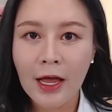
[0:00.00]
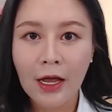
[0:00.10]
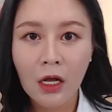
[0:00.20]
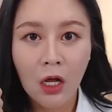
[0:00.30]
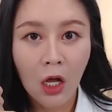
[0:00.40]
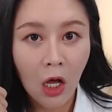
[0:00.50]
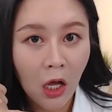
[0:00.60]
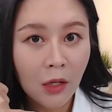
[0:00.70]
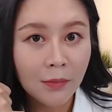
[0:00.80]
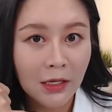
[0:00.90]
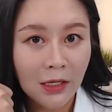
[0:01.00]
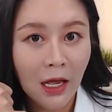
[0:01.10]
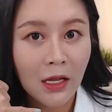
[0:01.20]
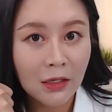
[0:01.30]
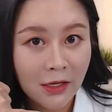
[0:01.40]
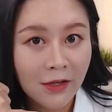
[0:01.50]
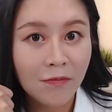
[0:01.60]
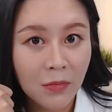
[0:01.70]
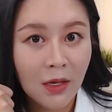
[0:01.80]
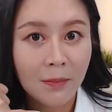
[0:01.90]
and call me and leave
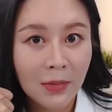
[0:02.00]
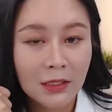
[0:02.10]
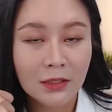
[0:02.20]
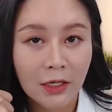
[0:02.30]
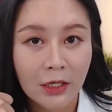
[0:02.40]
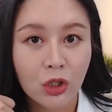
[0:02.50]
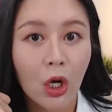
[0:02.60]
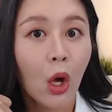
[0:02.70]
me a message,